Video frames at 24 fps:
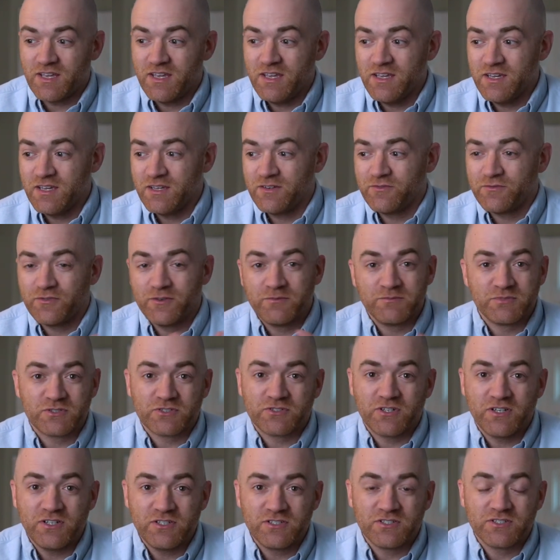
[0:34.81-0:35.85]
and from
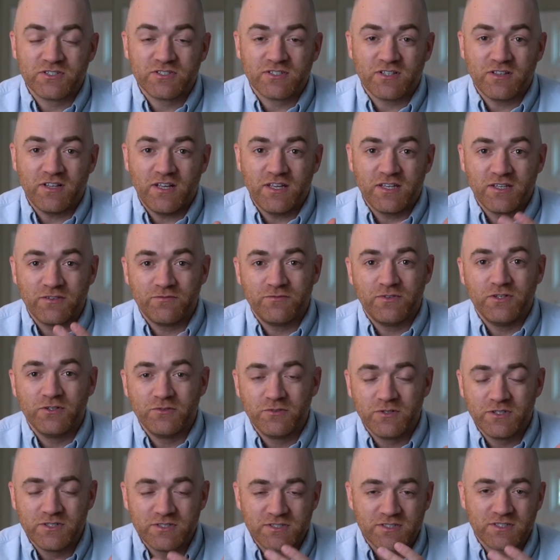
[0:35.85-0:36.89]
strangers alike,
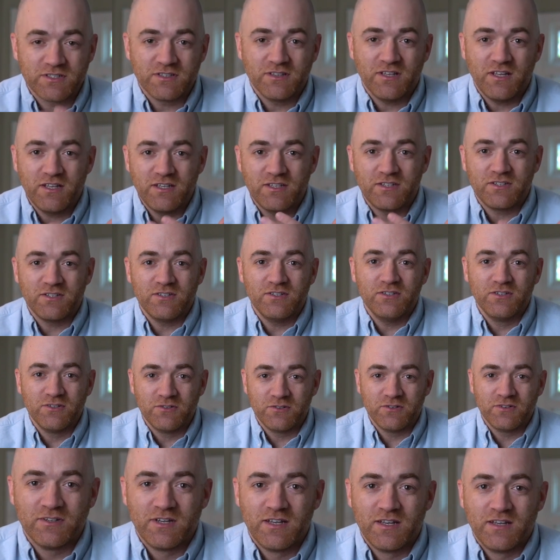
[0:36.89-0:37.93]
viewers like
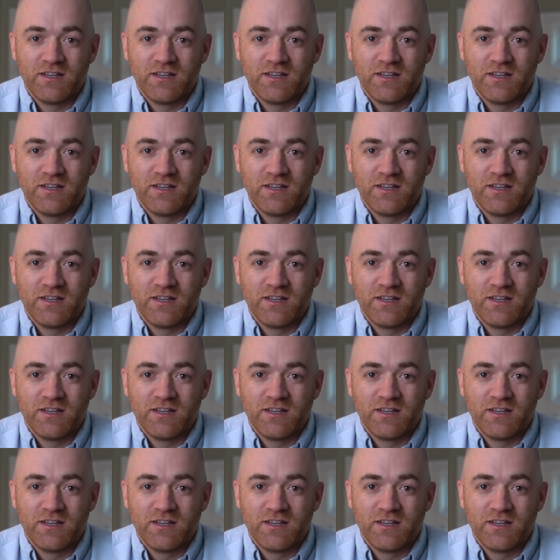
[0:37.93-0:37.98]
you.